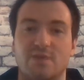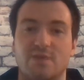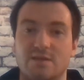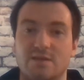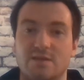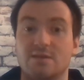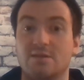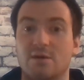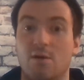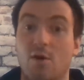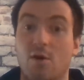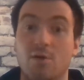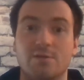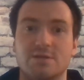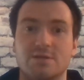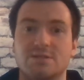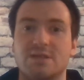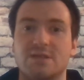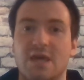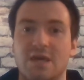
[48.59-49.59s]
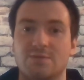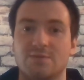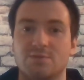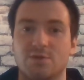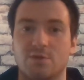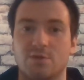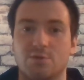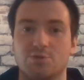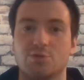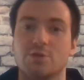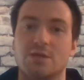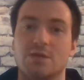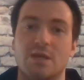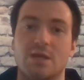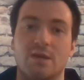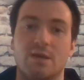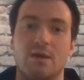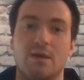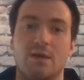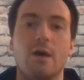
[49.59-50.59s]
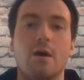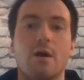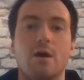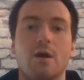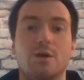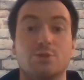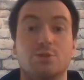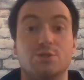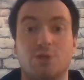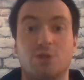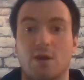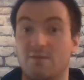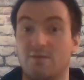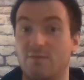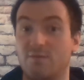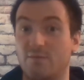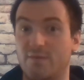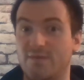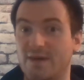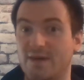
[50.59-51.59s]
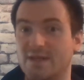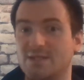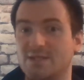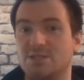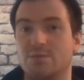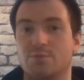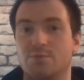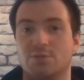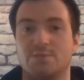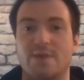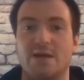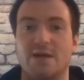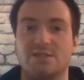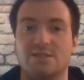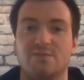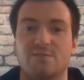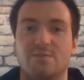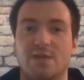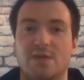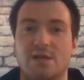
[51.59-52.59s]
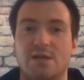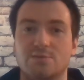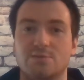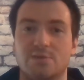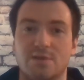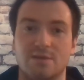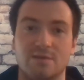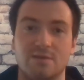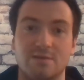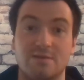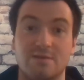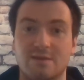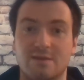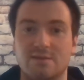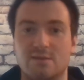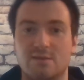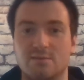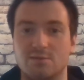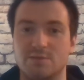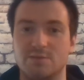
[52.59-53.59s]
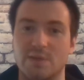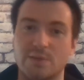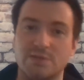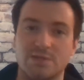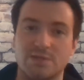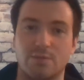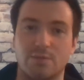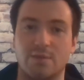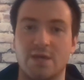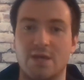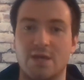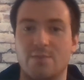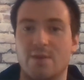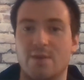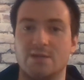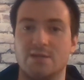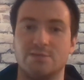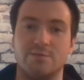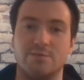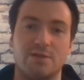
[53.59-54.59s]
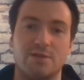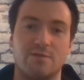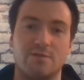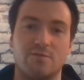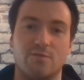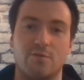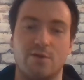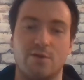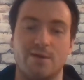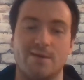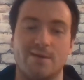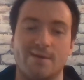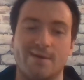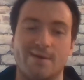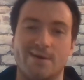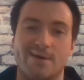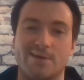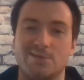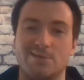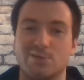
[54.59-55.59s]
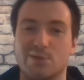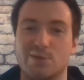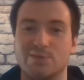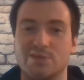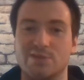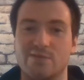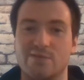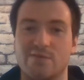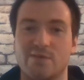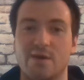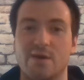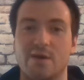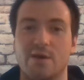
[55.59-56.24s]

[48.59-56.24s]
I think that all these games are intriguing to target from a fantasy perspective, but I do think that there's maybe some landmines we could avoid in terms of